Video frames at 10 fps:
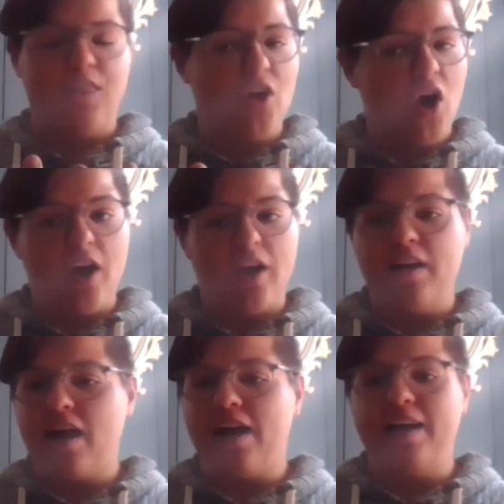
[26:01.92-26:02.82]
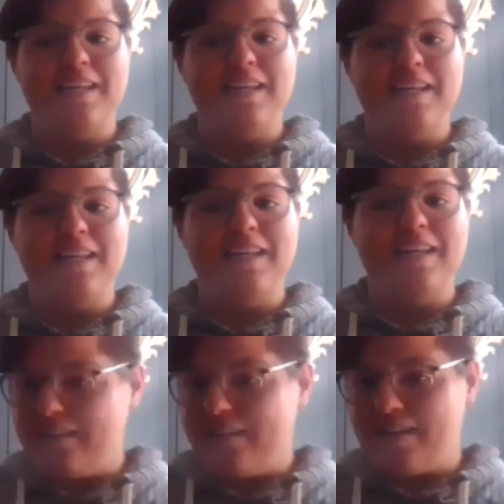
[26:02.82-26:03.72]
thought,
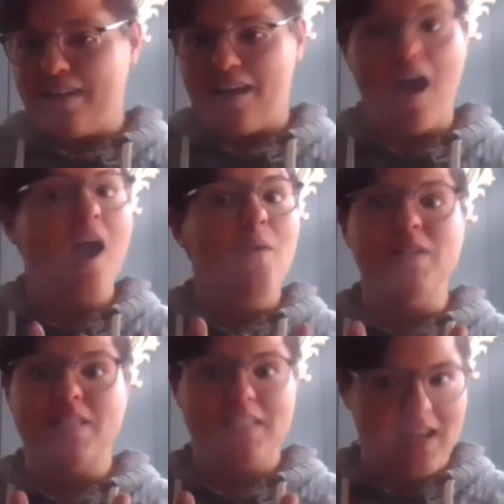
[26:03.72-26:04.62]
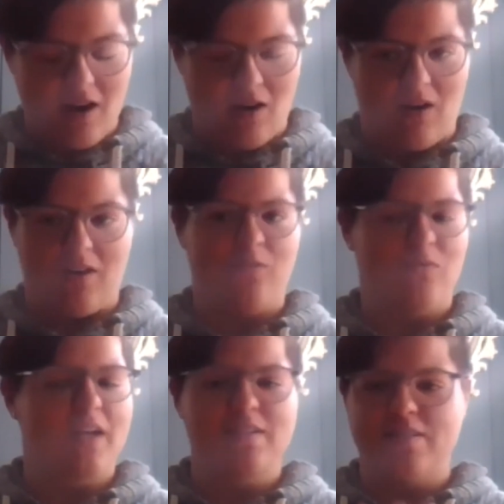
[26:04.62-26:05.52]
I was
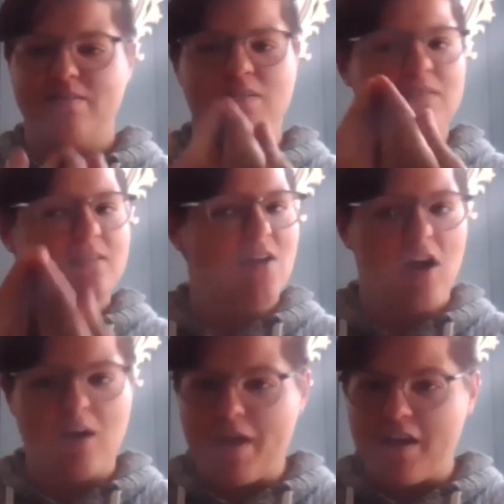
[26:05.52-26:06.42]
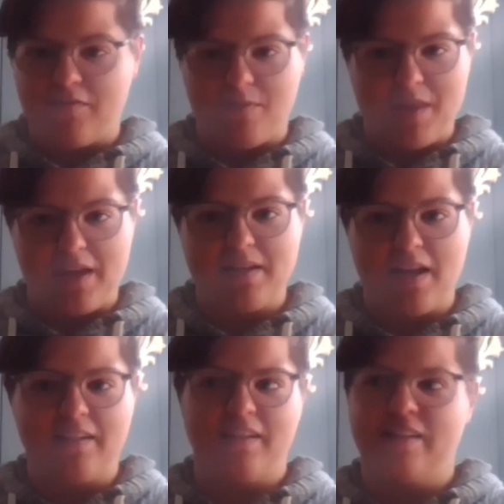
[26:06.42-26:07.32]
scared, right? Talk about it from
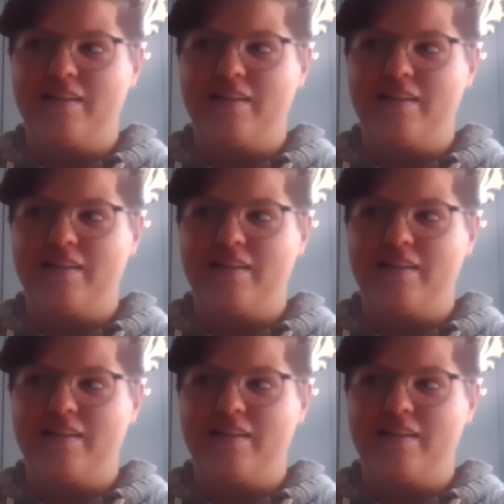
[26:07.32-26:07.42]
that,